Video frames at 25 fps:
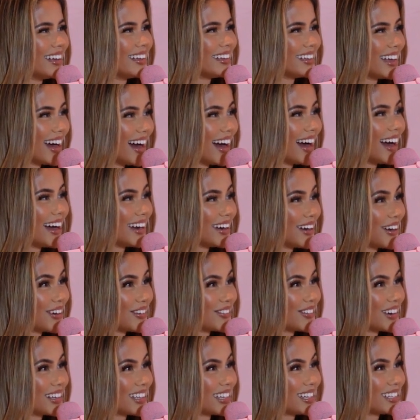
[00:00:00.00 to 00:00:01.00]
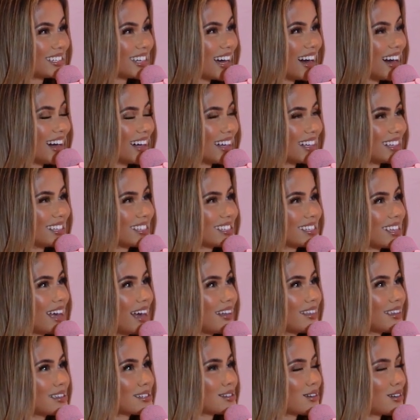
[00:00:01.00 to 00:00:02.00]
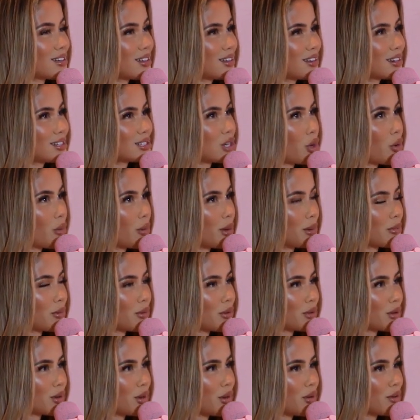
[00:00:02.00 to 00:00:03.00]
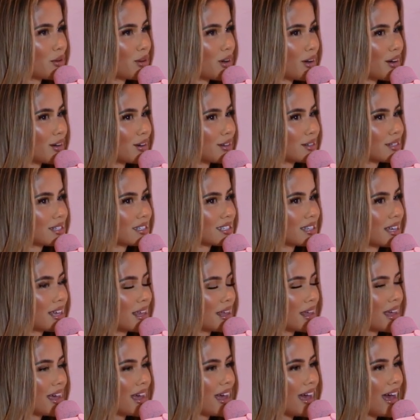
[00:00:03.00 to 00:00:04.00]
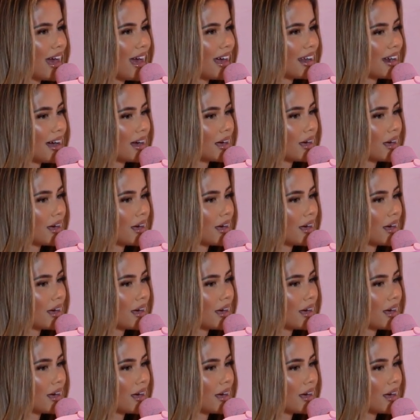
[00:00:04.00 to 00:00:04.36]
Yeah, no, it really does. And there's not a lot of tall people on the Gold Coast. And